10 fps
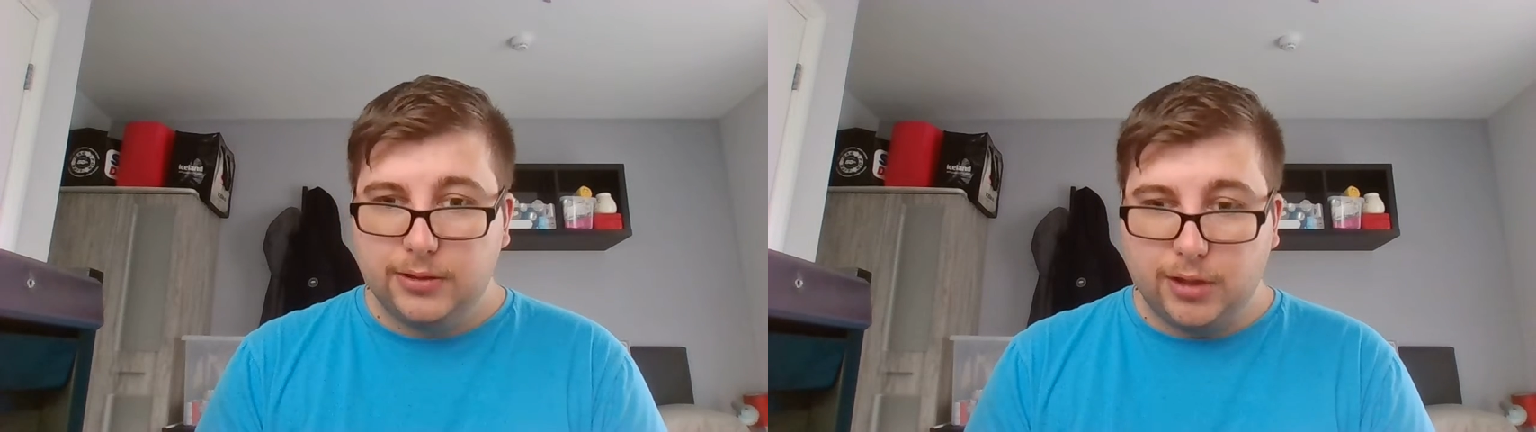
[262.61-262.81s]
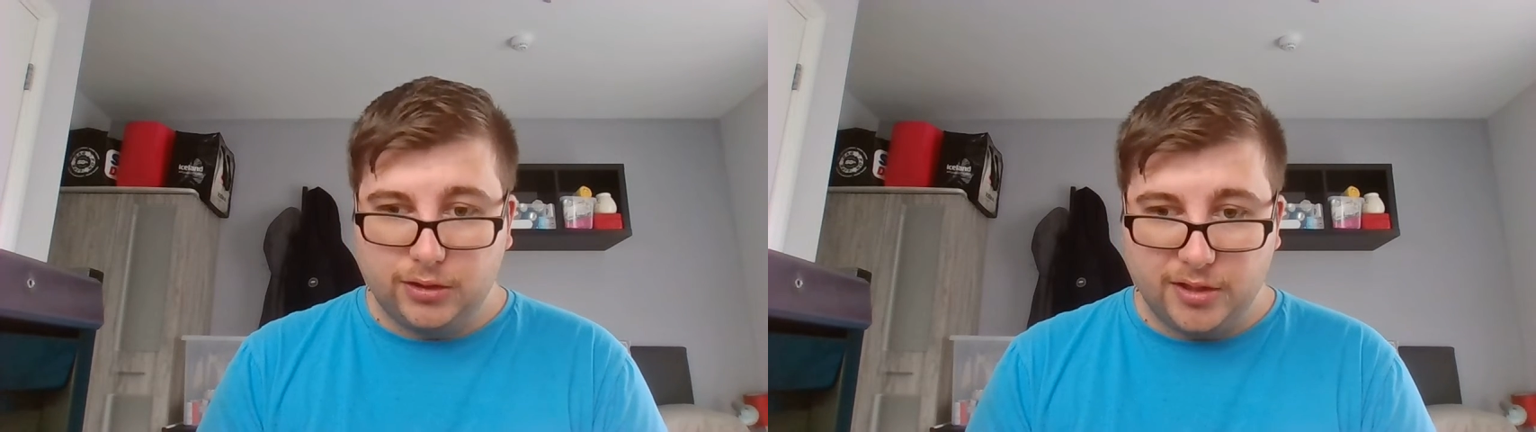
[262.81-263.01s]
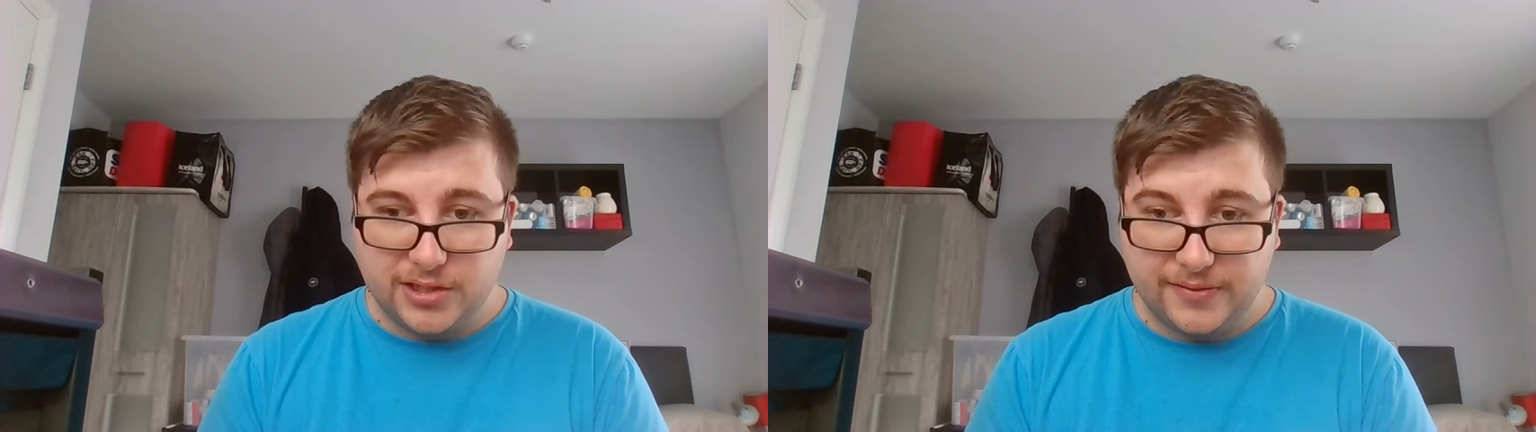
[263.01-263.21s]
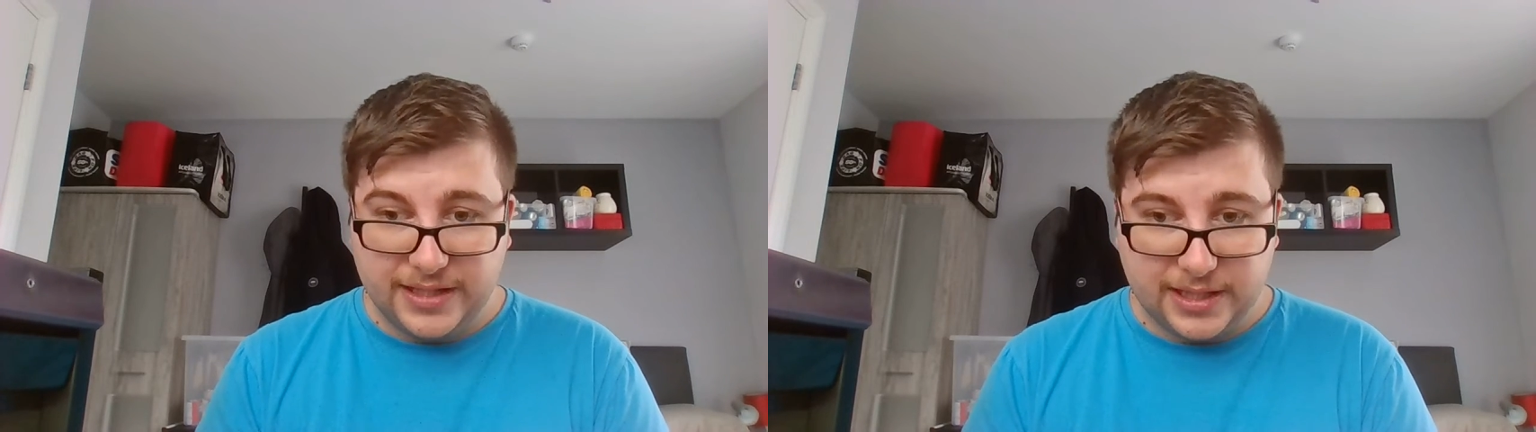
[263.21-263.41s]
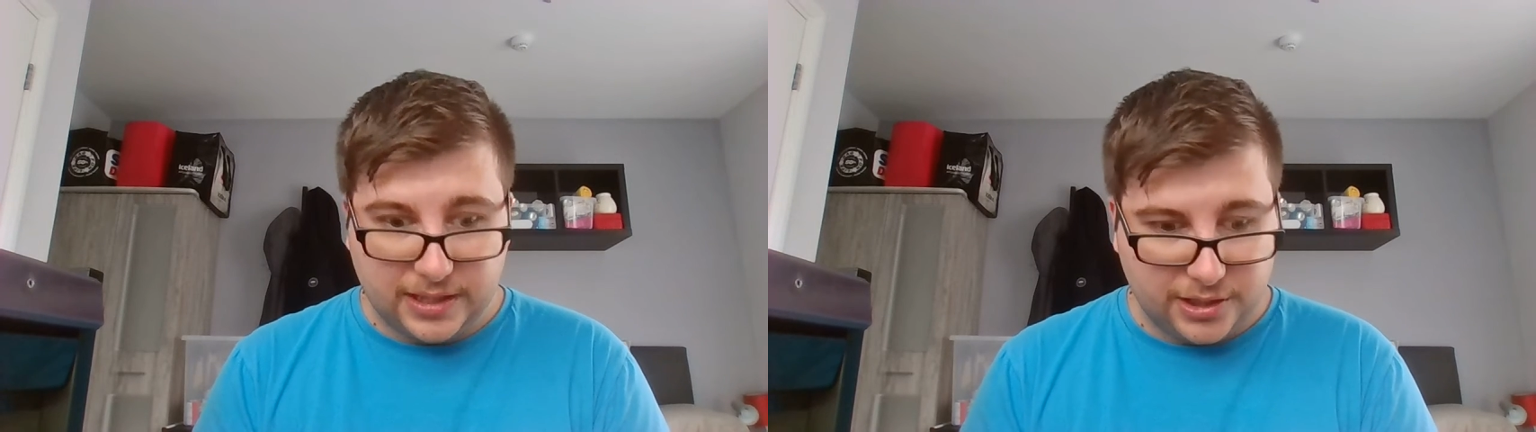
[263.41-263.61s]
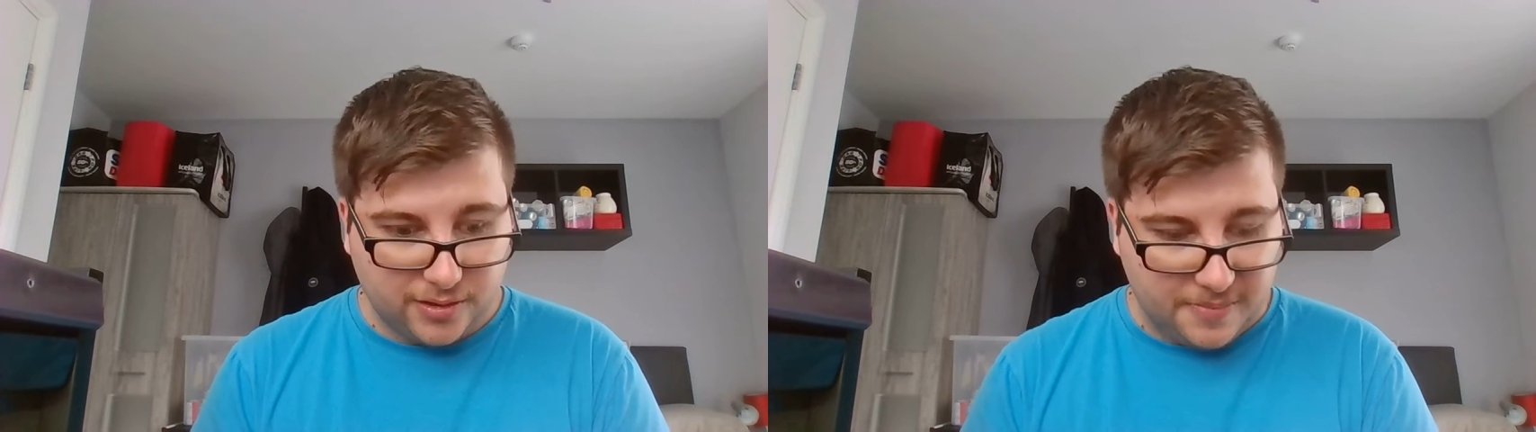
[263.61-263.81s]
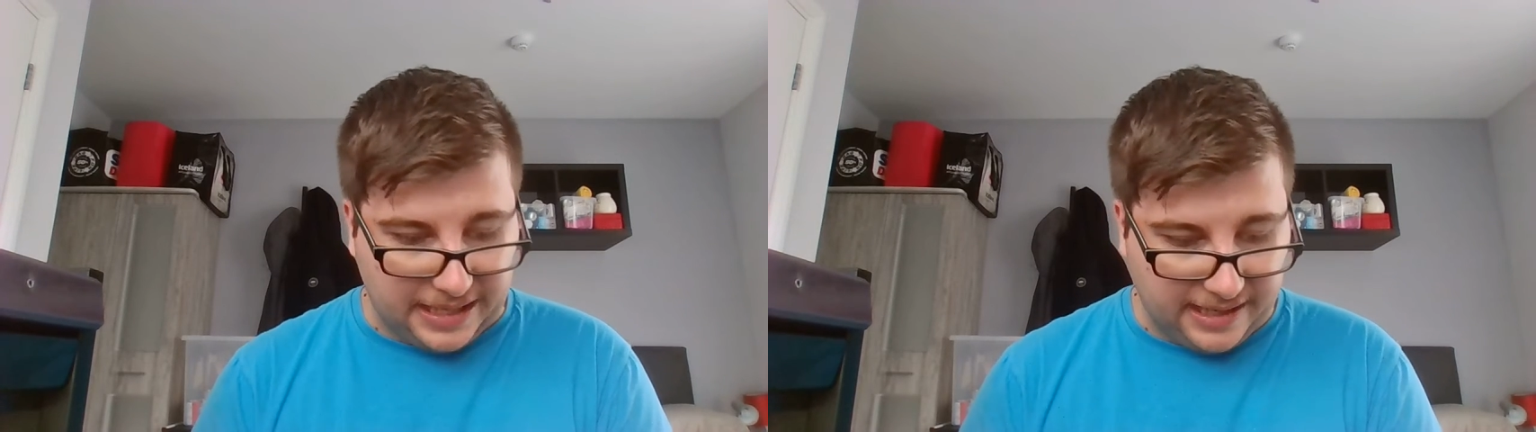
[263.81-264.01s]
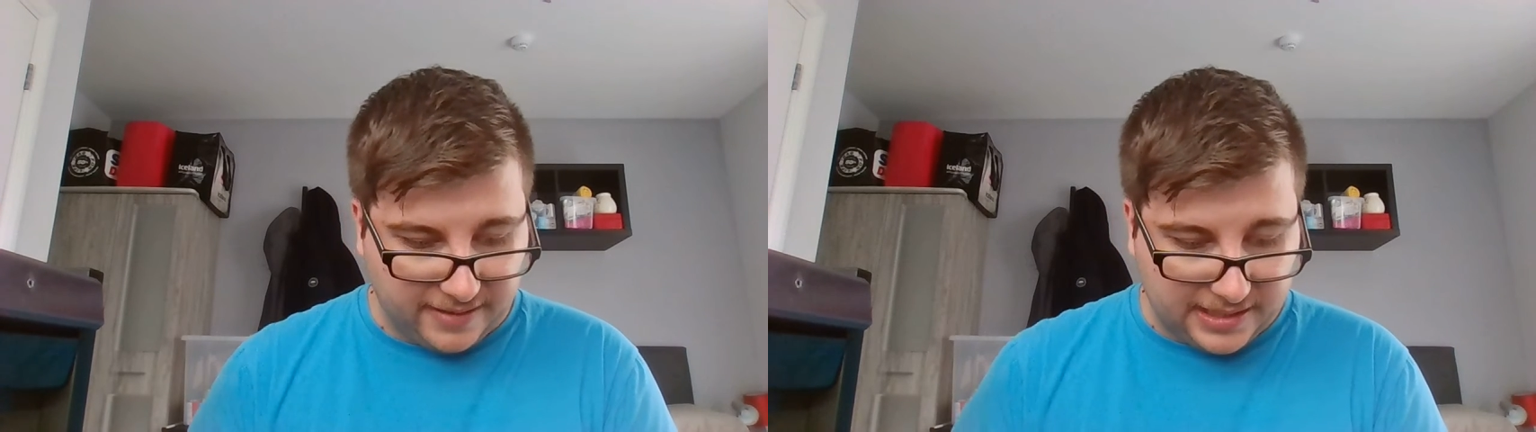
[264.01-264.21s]
Got lots of international
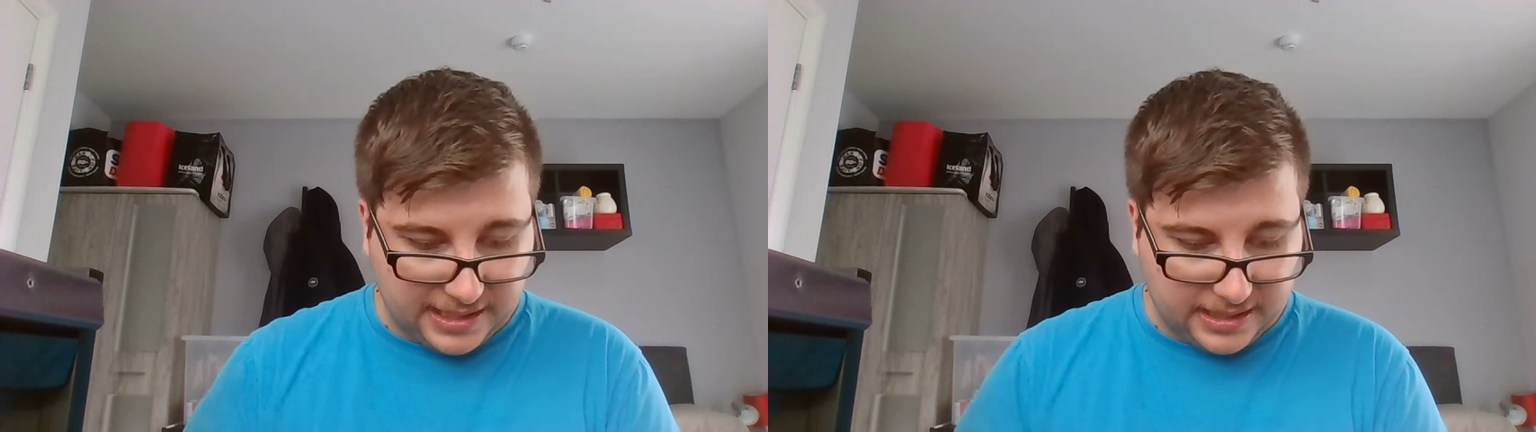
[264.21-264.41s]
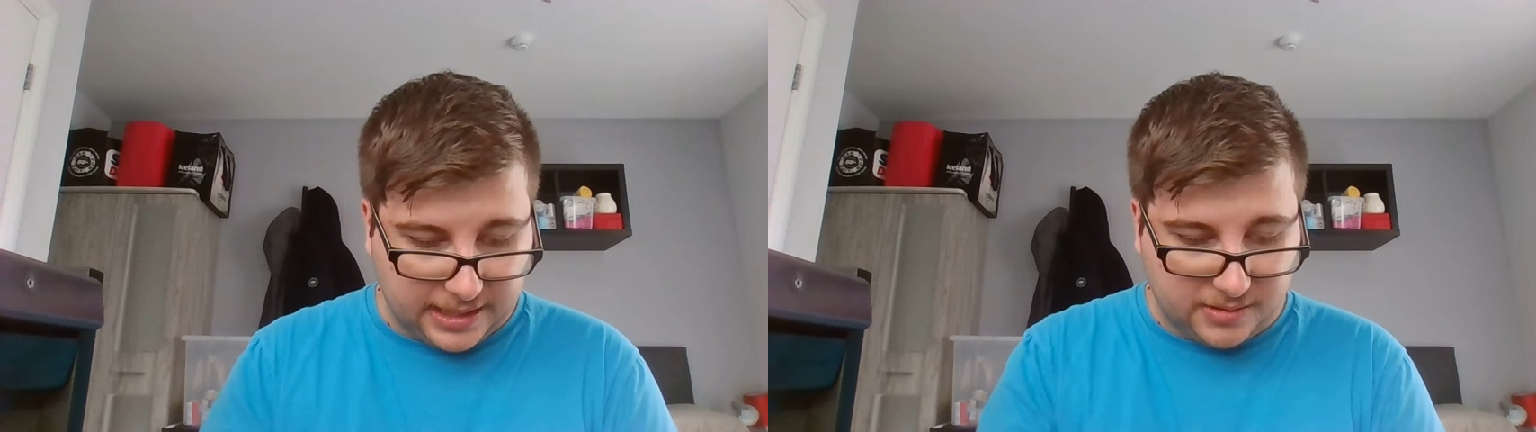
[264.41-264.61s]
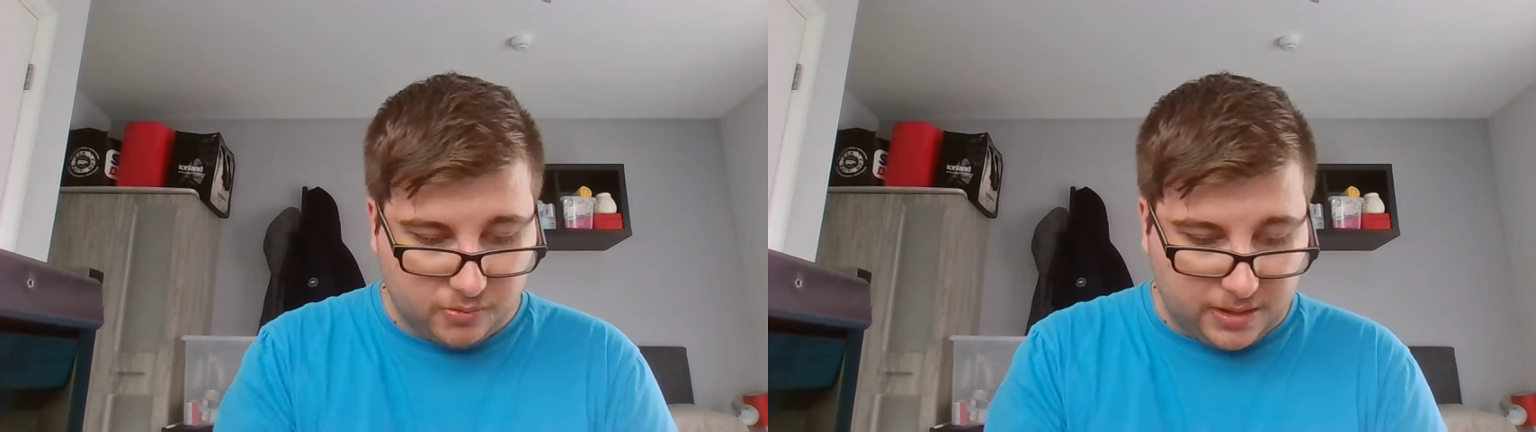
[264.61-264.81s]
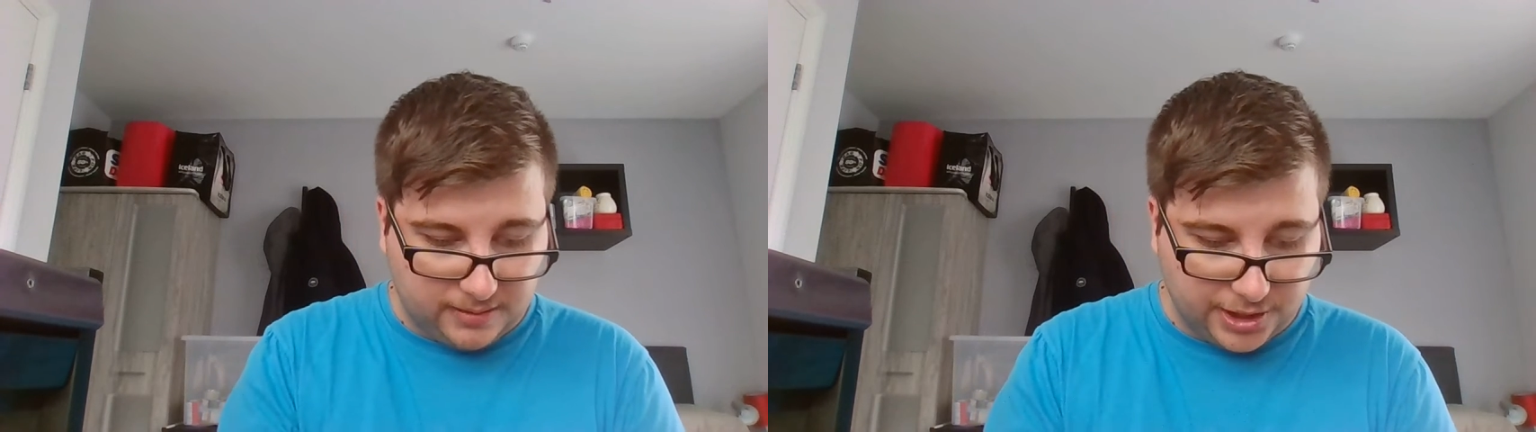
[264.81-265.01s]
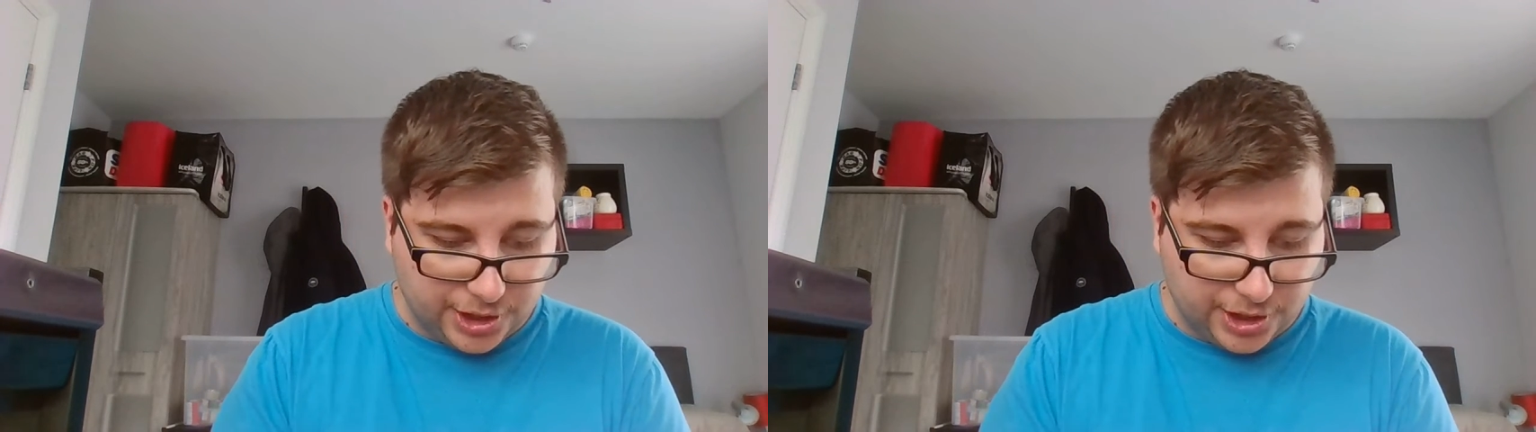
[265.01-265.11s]
appearances as well